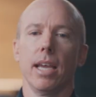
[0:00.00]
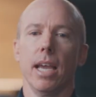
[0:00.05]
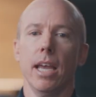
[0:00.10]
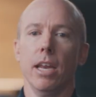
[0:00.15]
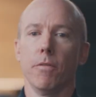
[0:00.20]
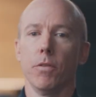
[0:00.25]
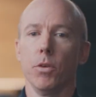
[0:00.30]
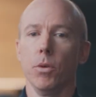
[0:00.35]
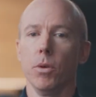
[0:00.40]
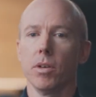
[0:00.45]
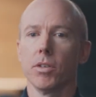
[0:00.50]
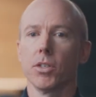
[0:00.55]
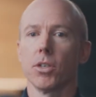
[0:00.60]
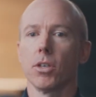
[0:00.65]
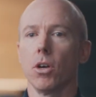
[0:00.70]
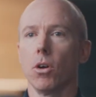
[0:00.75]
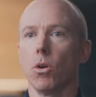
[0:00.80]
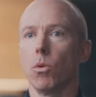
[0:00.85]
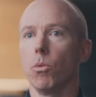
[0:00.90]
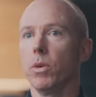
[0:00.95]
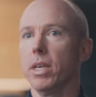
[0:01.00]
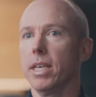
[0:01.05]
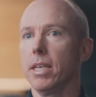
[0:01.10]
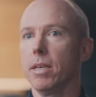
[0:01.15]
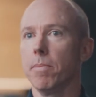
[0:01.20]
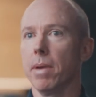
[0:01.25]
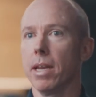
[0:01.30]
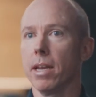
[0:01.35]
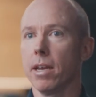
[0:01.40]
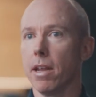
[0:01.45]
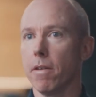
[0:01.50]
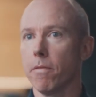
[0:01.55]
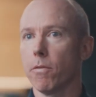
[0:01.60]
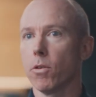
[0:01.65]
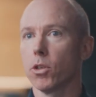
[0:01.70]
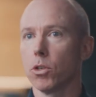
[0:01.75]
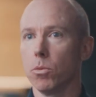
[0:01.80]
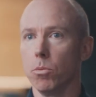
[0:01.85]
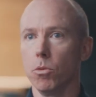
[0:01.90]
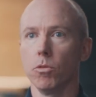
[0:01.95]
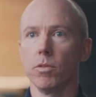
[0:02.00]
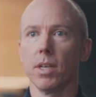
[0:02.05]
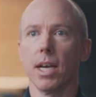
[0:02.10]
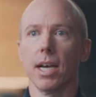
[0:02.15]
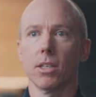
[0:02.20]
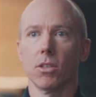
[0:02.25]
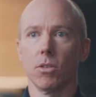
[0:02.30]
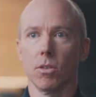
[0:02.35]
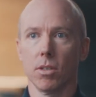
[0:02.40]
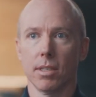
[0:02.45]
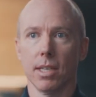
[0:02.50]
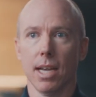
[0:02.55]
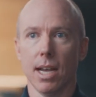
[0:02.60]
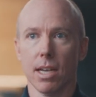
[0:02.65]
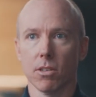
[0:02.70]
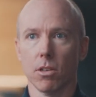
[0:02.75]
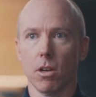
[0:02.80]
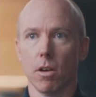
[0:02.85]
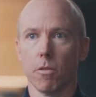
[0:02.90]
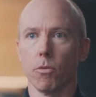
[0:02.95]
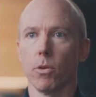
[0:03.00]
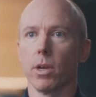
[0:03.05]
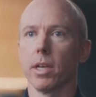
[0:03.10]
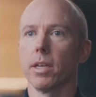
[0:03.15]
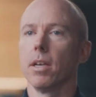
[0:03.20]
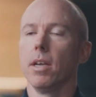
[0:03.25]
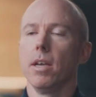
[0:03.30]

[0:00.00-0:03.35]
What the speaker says: And a few years ago, we made an effort to move that to a SaaS offering.